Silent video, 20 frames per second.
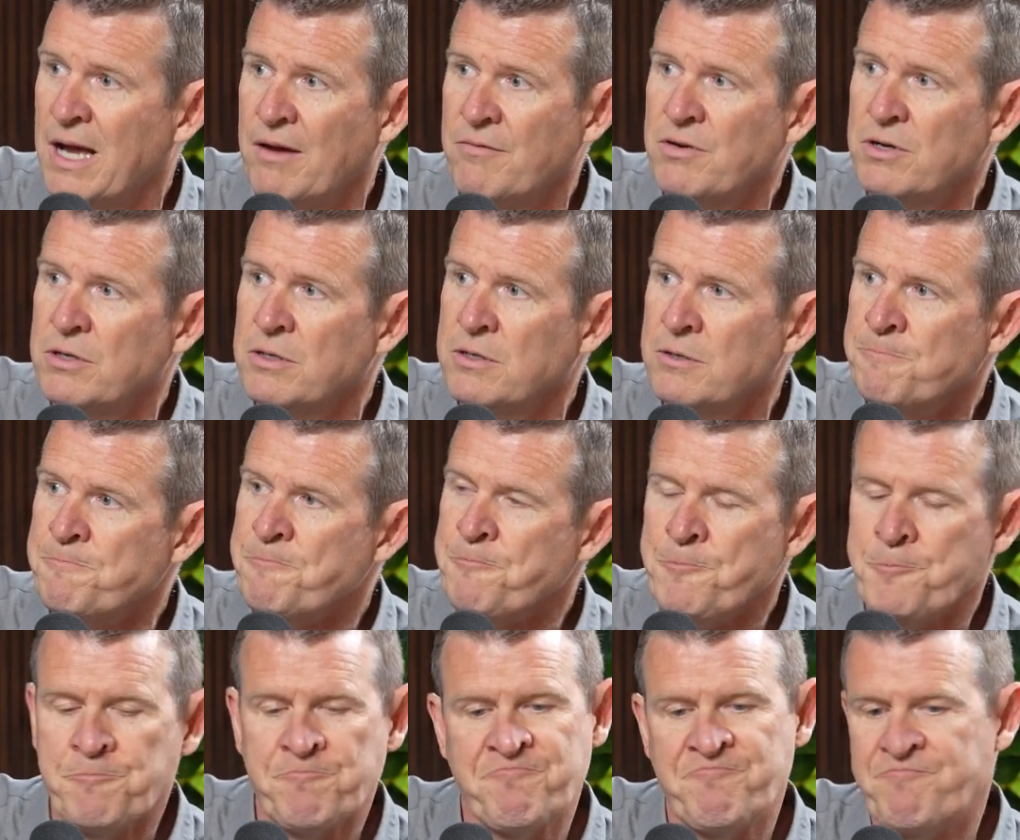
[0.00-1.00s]
ever,
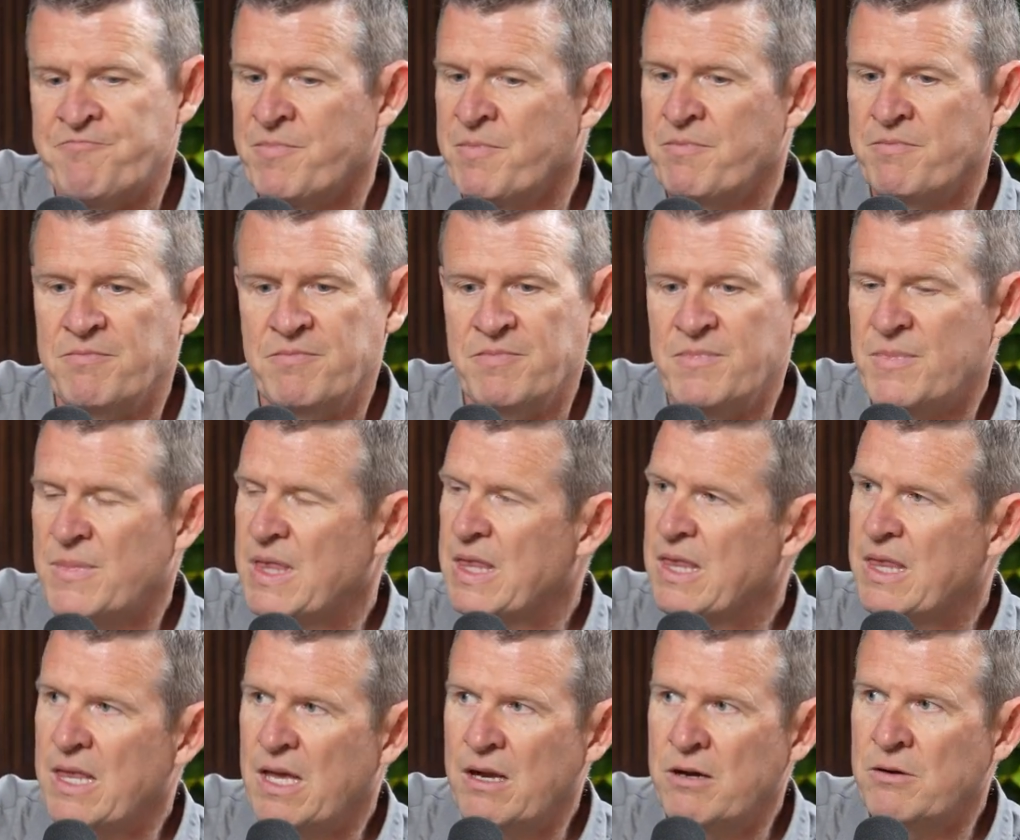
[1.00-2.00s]

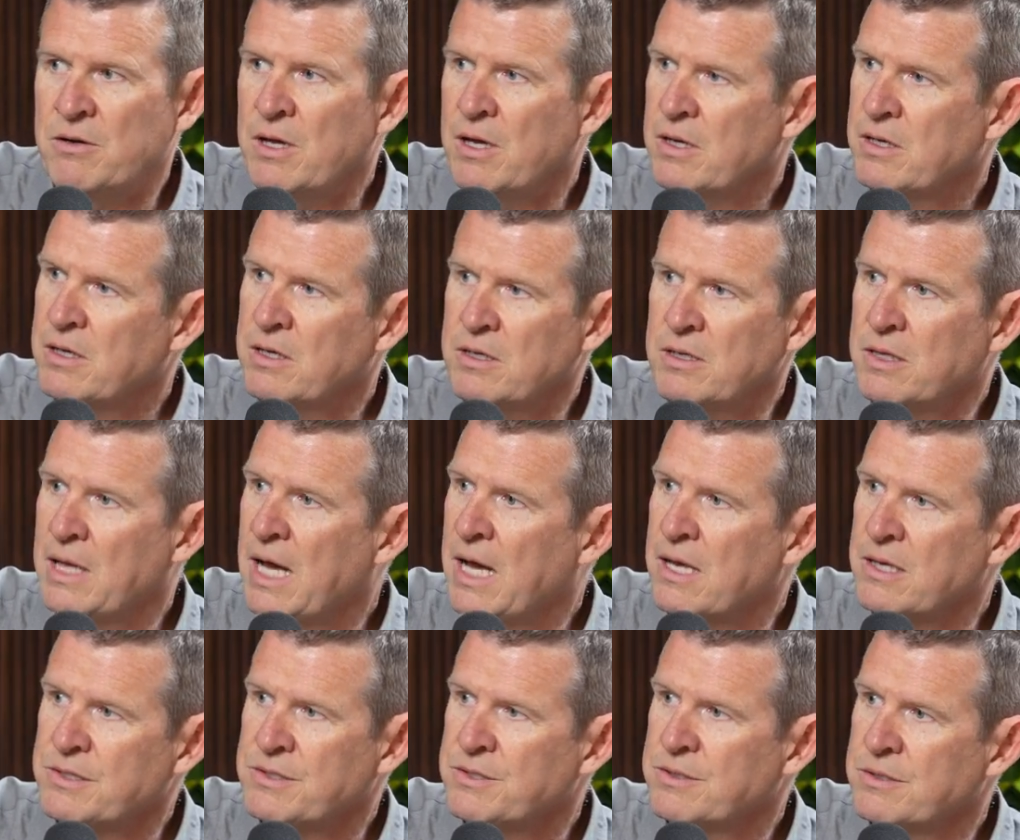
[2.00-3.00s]
they're not going to
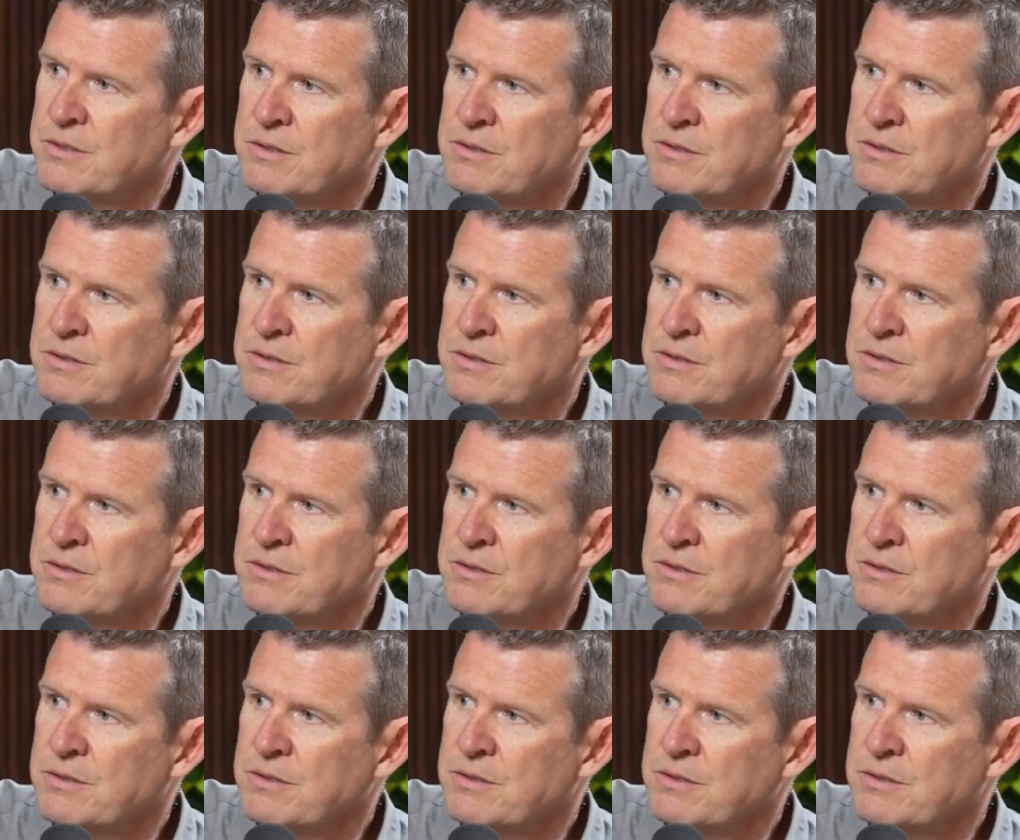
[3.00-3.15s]
last.